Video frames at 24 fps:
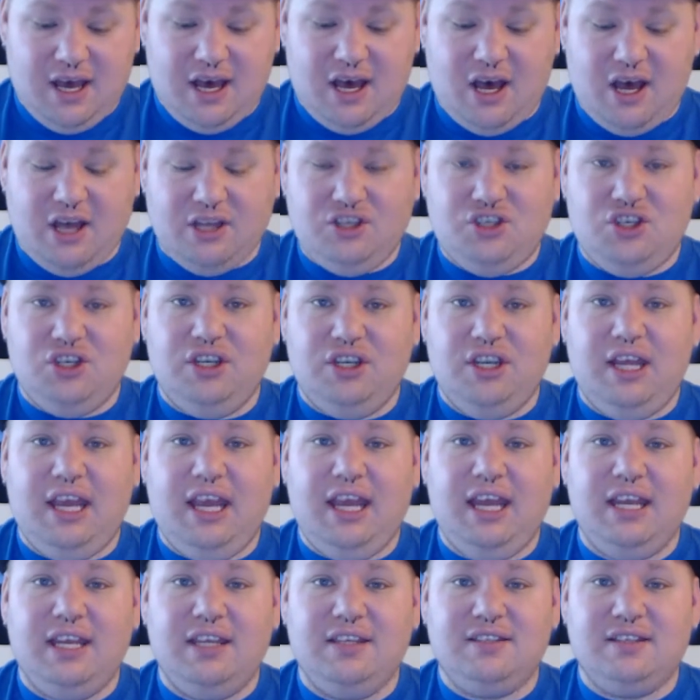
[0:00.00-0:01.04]

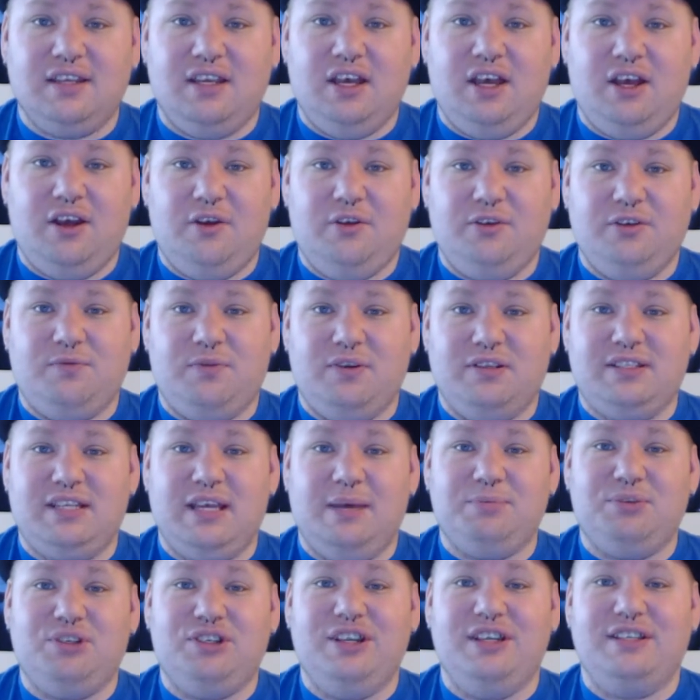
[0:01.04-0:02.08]
Janine is a
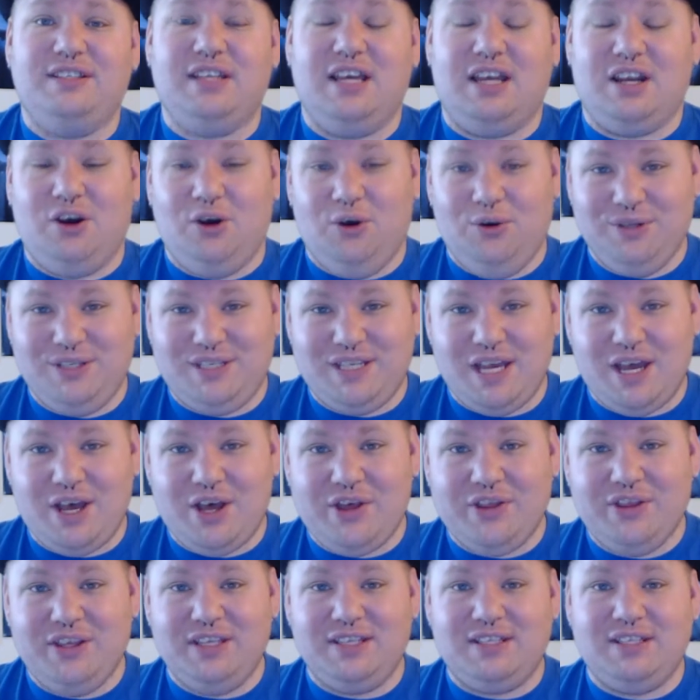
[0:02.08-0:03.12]
receptionist at a
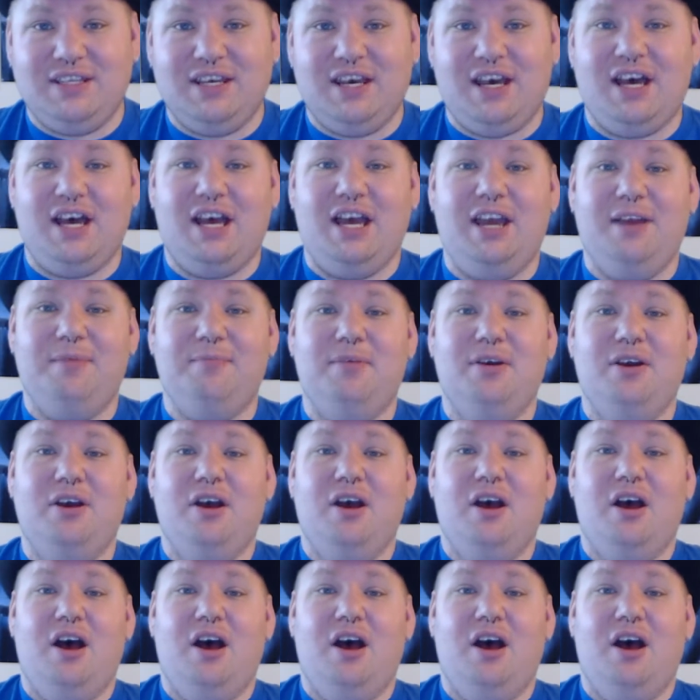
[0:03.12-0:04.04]
hotel this time.